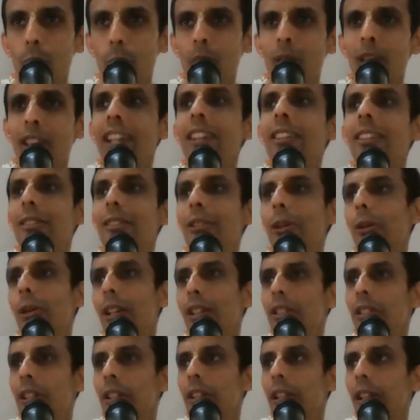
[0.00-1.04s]
Provoking
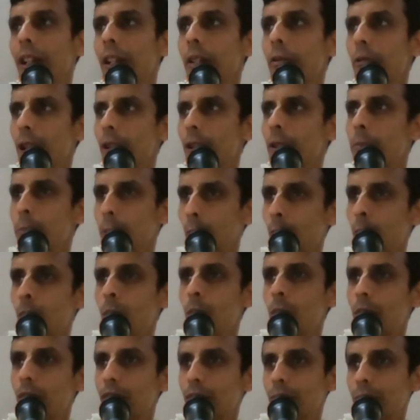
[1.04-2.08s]
Dronacharya. He wants to
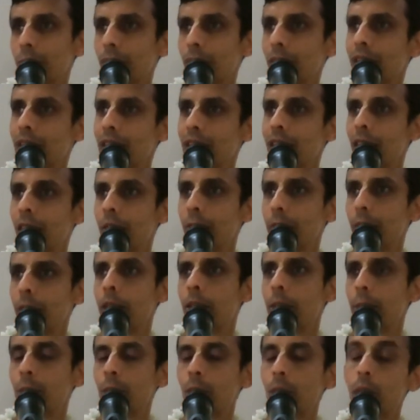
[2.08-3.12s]
provoke so that he can
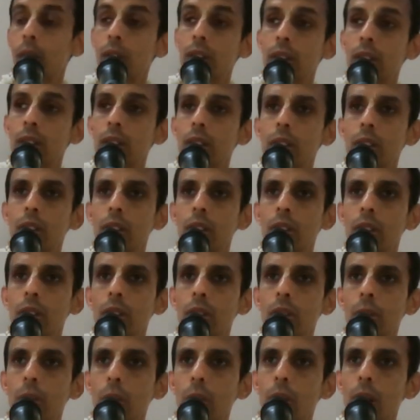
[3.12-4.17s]
fight, because
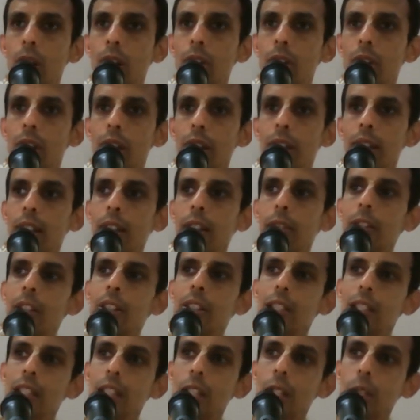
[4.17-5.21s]
Dronacharya
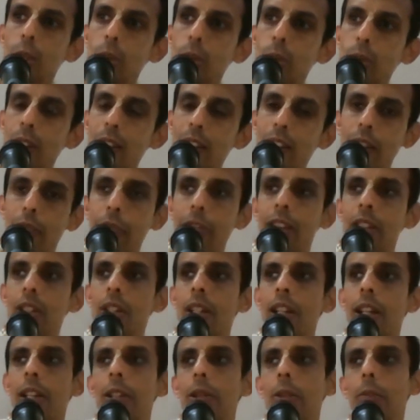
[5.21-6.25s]
was equally
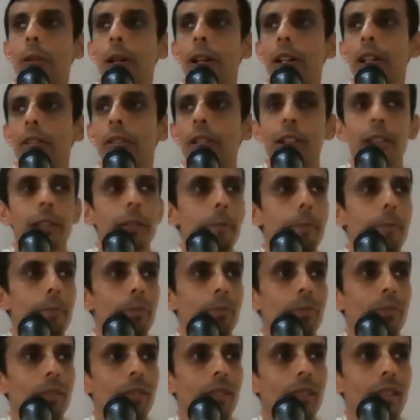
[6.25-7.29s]
affectionate to Pandavas.
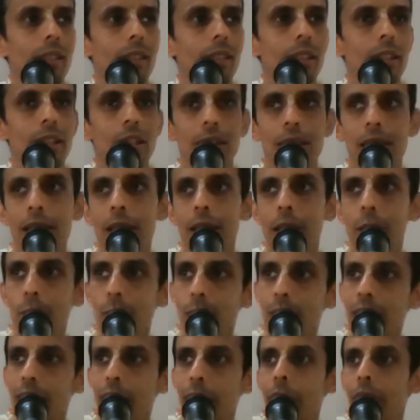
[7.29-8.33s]

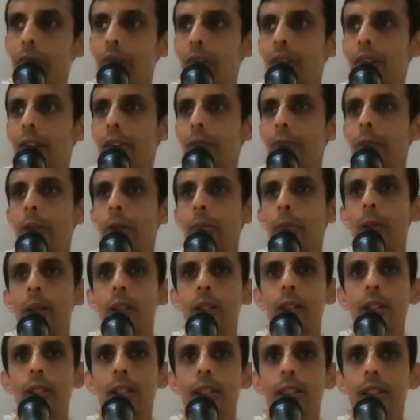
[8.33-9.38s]
Equally affectionate for
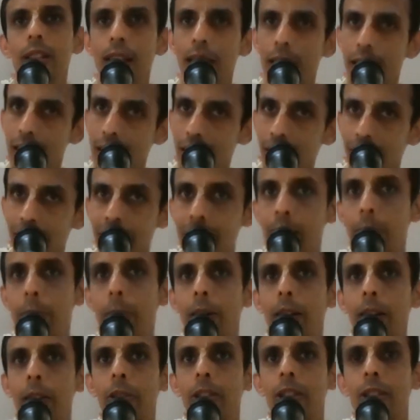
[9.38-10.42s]
them. He
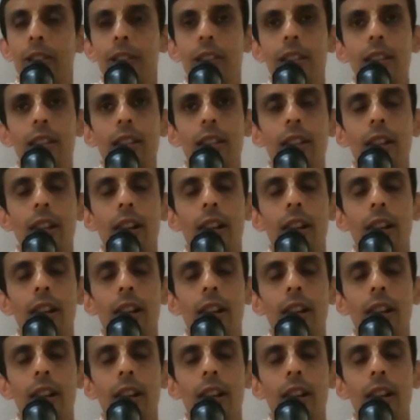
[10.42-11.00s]
likes Pandavas.